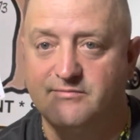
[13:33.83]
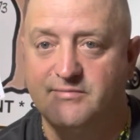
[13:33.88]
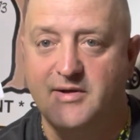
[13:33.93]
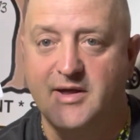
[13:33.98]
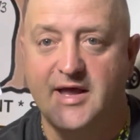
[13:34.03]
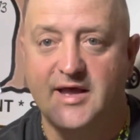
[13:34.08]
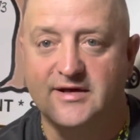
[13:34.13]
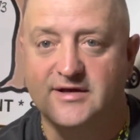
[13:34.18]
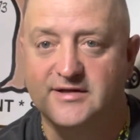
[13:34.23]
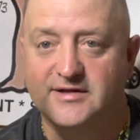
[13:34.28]

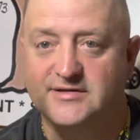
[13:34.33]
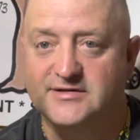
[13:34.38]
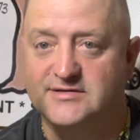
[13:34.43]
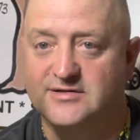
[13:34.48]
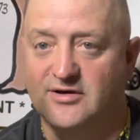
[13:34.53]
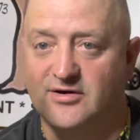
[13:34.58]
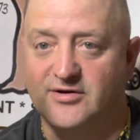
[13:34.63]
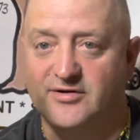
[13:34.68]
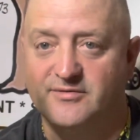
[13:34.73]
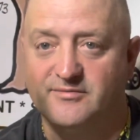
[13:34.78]
magnets
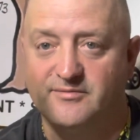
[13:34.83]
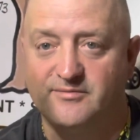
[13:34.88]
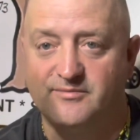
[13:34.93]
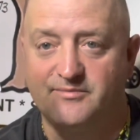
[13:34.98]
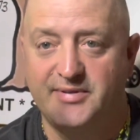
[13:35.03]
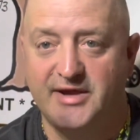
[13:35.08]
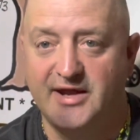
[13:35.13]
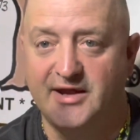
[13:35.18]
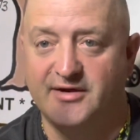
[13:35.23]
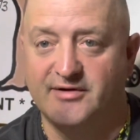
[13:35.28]
on
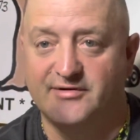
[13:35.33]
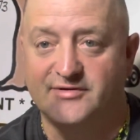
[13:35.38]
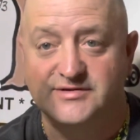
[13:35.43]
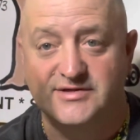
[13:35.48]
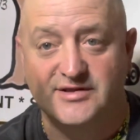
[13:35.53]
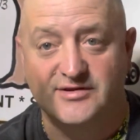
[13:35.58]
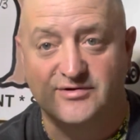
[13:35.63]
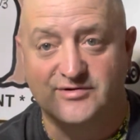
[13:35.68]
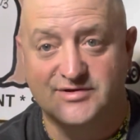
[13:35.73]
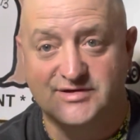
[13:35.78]
panels
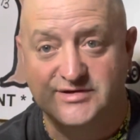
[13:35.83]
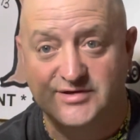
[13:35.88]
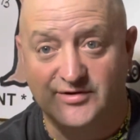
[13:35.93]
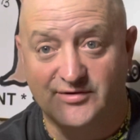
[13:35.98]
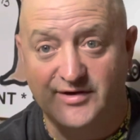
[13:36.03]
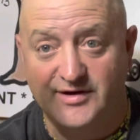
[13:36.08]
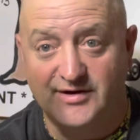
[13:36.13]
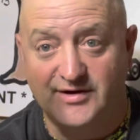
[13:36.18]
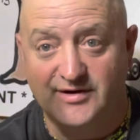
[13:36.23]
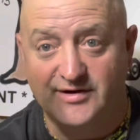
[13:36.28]
and they're
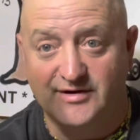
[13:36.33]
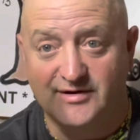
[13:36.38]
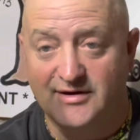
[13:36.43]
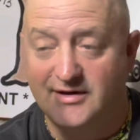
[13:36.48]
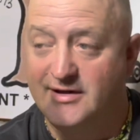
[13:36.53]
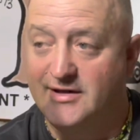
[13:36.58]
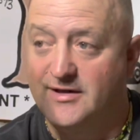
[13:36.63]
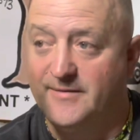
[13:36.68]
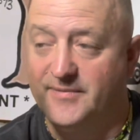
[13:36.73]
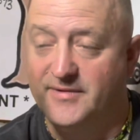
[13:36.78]
still there.
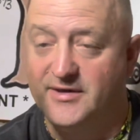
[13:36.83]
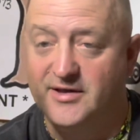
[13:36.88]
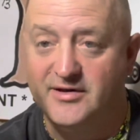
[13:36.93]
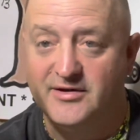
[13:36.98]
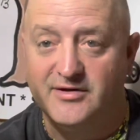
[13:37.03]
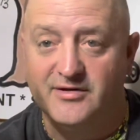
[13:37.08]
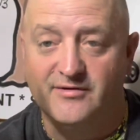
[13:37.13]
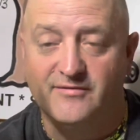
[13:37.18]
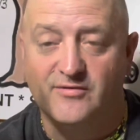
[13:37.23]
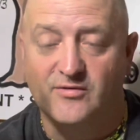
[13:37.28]
You
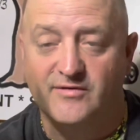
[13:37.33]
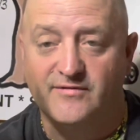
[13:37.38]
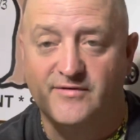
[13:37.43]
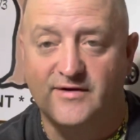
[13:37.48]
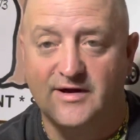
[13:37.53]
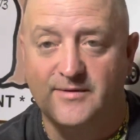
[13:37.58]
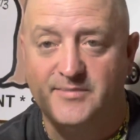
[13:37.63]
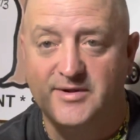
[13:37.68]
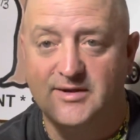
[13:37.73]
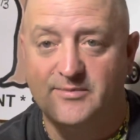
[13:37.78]
know, four or
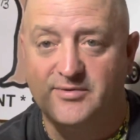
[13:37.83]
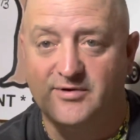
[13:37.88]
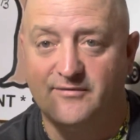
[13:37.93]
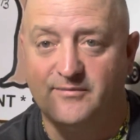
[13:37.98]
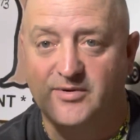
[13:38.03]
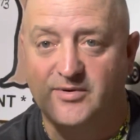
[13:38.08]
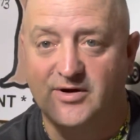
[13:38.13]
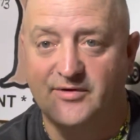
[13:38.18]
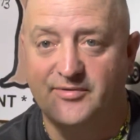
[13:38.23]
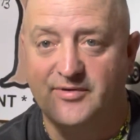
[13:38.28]
five people
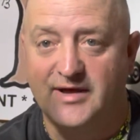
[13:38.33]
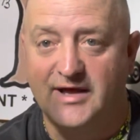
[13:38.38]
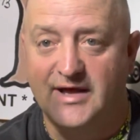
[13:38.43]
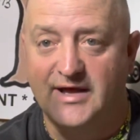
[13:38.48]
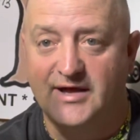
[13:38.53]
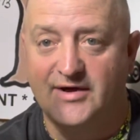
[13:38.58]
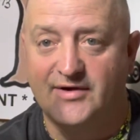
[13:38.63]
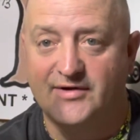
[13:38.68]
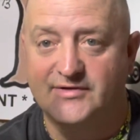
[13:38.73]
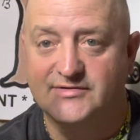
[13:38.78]
have bought the
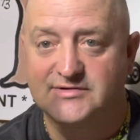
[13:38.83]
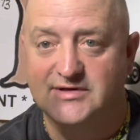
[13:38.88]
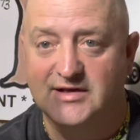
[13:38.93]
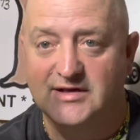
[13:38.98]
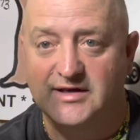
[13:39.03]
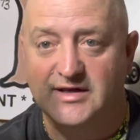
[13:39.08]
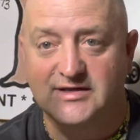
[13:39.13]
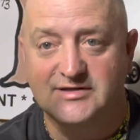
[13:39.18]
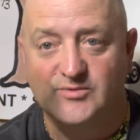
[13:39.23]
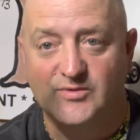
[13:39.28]
house
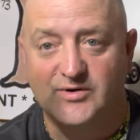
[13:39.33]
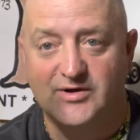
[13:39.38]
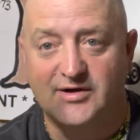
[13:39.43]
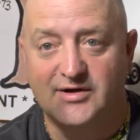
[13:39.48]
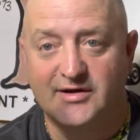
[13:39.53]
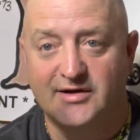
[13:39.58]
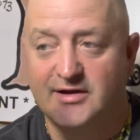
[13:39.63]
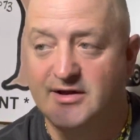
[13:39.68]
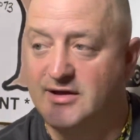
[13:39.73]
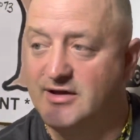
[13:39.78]
and guess
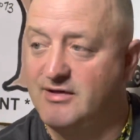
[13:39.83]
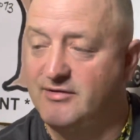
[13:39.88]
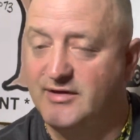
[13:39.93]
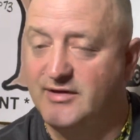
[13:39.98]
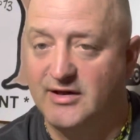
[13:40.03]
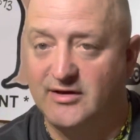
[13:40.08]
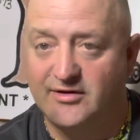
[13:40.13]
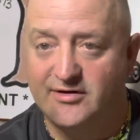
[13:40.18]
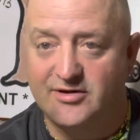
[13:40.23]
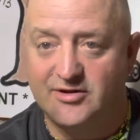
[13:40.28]
what?
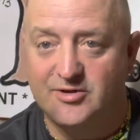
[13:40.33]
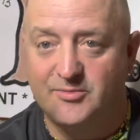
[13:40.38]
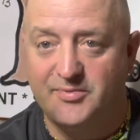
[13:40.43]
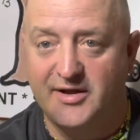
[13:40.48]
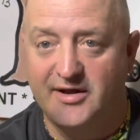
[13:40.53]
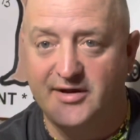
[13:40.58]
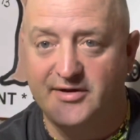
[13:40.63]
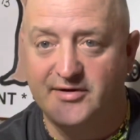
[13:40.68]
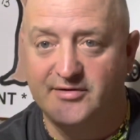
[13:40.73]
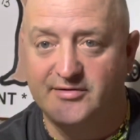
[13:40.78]
They look at the
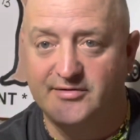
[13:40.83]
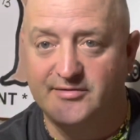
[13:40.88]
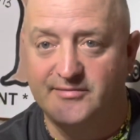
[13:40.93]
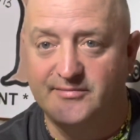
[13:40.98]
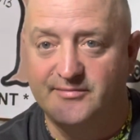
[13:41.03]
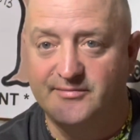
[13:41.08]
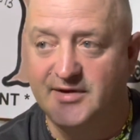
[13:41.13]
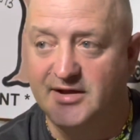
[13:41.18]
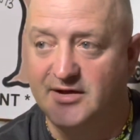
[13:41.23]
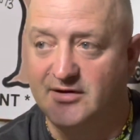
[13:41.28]
panel,
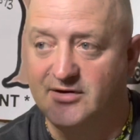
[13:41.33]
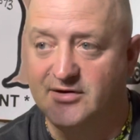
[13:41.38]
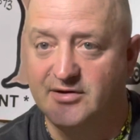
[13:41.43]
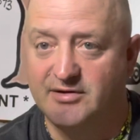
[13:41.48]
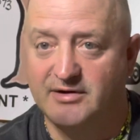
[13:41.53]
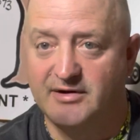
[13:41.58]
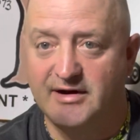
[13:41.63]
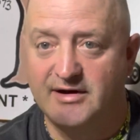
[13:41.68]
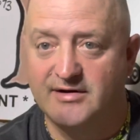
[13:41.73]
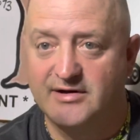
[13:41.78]
they look at
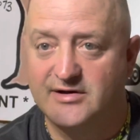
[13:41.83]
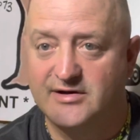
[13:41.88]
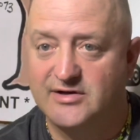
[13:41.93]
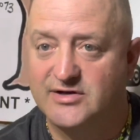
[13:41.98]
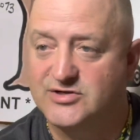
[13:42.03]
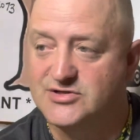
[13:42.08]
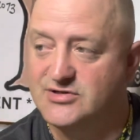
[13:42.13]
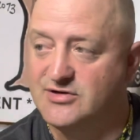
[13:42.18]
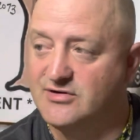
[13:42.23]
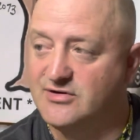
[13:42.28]
their air
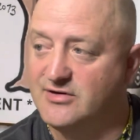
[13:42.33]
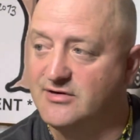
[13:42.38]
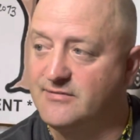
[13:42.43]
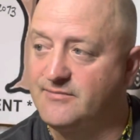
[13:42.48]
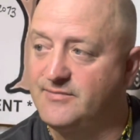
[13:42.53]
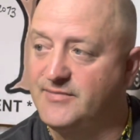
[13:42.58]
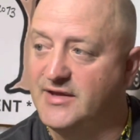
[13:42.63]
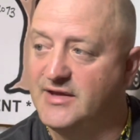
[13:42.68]
conditioner, and